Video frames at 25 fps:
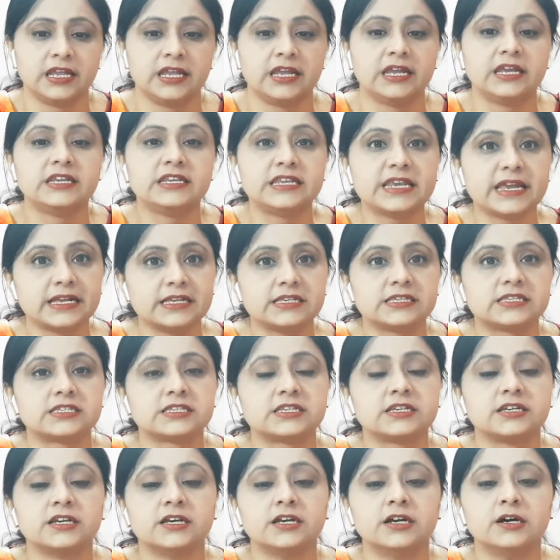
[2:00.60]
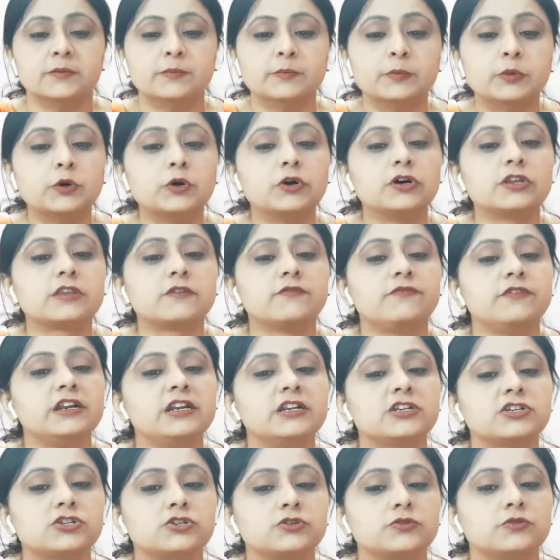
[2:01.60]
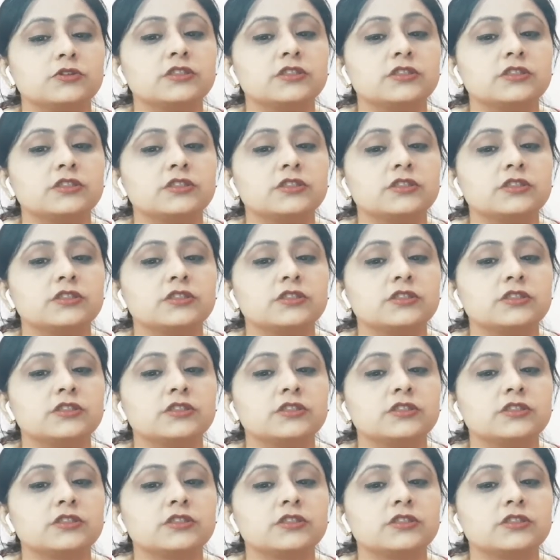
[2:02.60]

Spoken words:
Yes, both will show